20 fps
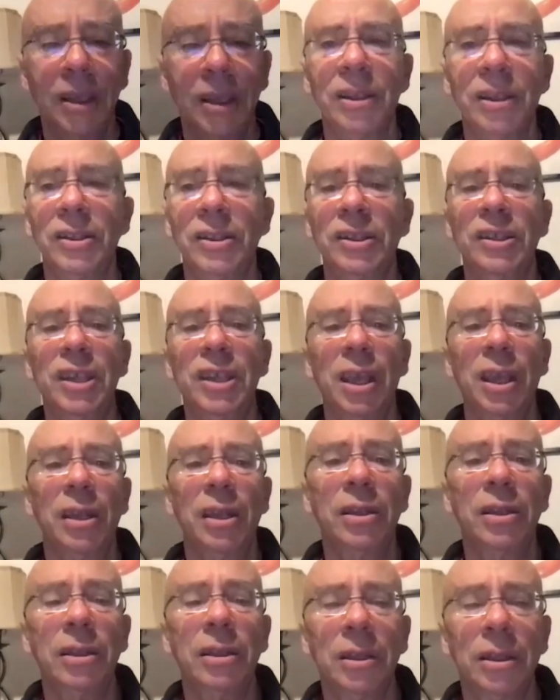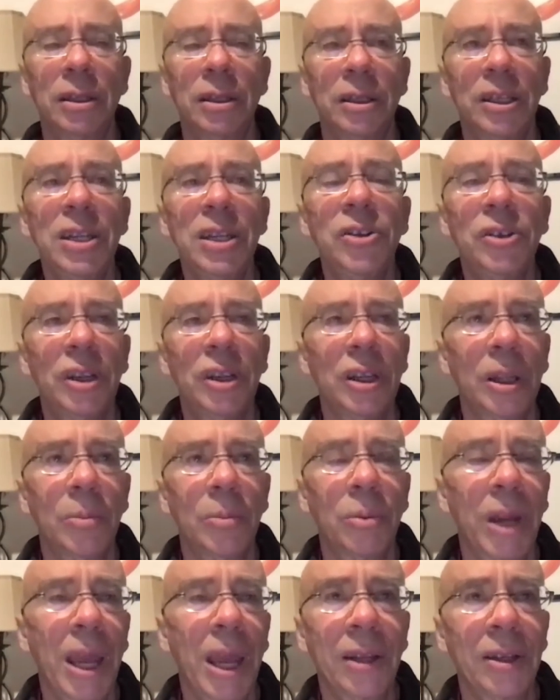Zen teaching
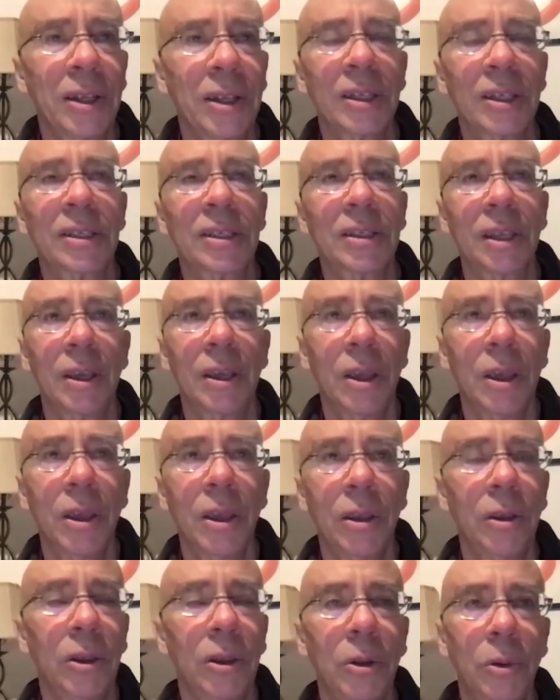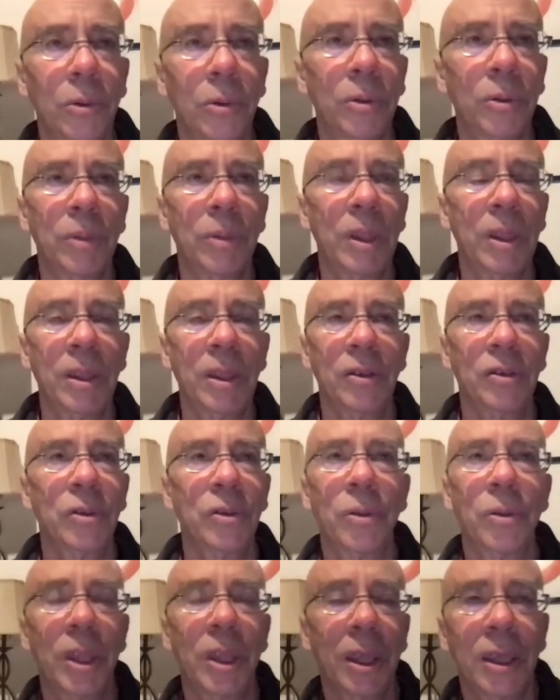and practice,
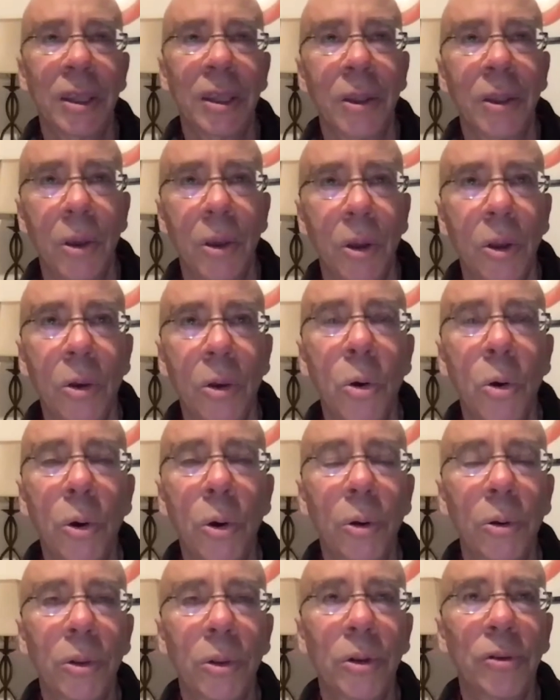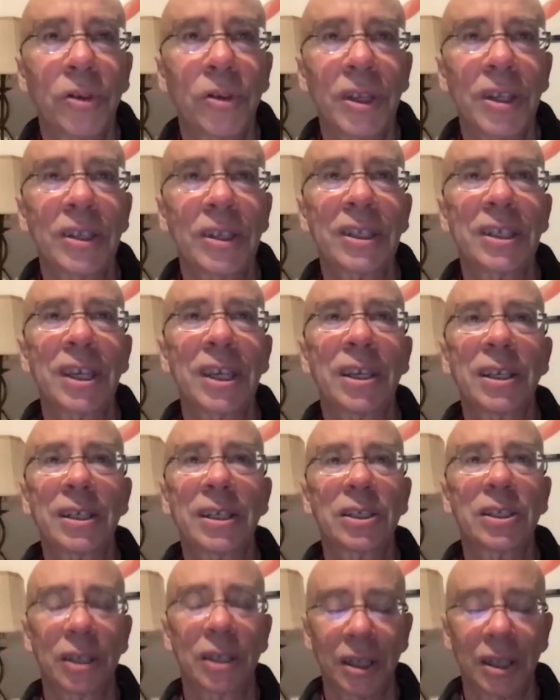so the core, there's these
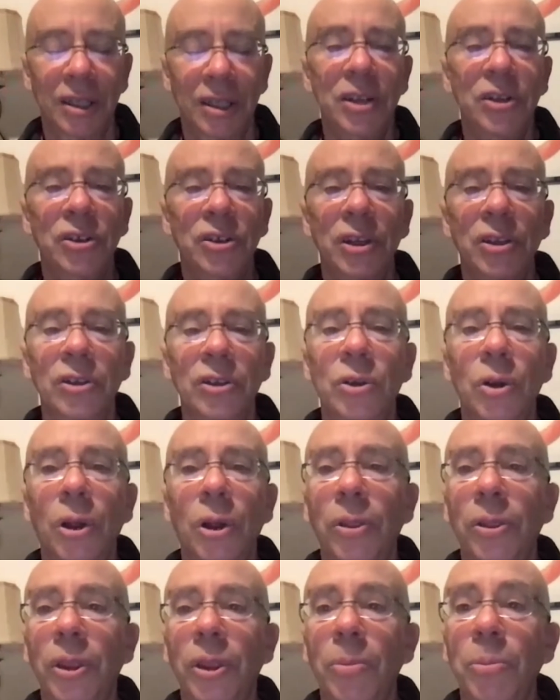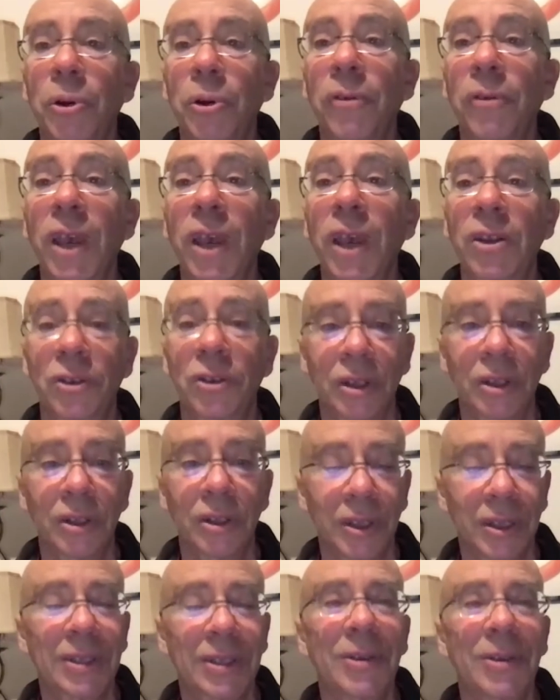6 teachings called the
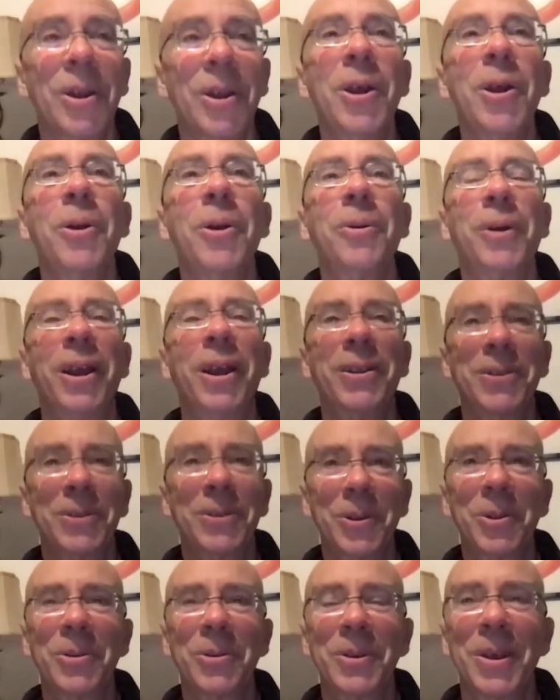perfections, right? So